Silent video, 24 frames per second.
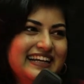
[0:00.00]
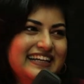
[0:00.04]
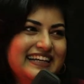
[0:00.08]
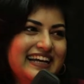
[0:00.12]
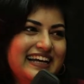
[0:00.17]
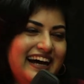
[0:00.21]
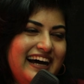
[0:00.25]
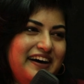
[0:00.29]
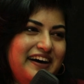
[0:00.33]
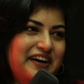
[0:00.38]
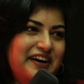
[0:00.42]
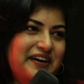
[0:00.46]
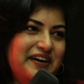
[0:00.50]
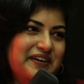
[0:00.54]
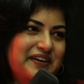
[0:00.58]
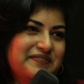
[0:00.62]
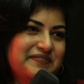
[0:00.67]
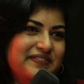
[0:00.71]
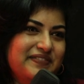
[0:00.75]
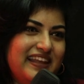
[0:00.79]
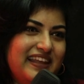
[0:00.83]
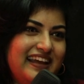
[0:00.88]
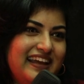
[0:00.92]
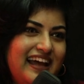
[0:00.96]
Um,
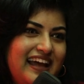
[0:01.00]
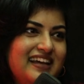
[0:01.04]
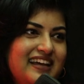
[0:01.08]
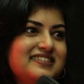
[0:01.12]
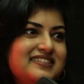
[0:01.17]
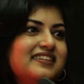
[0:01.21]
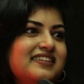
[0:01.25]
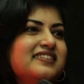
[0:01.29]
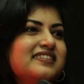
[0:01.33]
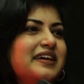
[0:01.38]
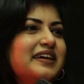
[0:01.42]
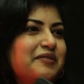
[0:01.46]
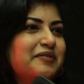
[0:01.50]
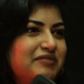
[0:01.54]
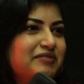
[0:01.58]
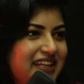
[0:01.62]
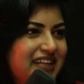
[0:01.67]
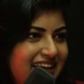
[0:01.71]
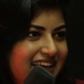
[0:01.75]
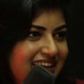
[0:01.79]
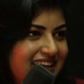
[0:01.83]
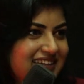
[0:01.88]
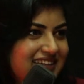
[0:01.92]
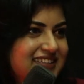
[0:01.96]
has the same
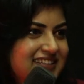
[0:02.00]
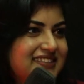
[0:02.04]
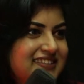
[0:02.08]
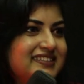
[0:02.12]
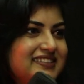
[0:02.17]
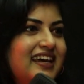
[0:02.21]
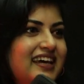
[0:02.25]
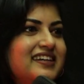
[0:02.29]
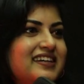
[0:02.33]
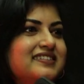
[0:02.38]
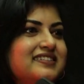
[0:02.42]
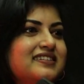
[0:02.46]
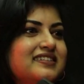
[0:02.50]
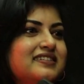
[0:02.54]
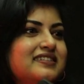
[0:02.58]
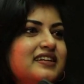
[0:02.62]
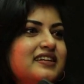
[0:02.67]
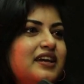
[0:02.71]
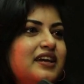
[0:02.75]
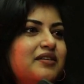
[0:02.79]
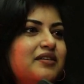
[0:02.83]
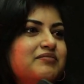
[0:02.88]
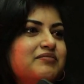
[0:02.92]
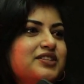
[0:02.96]
tastes, has mm. the hmm.
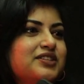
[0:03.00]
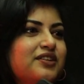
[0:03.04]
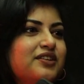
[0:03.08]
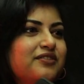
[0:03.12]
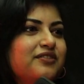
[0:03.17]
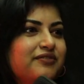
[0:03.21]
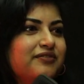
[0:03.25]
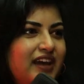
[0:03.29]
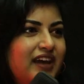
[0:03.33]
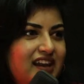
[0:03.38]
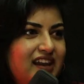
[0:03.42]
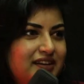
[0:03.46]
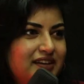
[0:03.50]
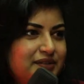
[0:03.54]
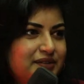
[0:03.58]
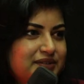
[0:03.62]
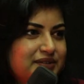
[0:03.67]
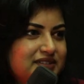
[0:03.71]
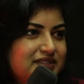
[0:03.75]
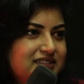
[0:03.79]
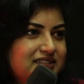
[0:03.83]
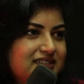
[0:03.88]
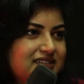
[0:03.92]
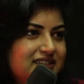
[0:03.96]
same sort of values.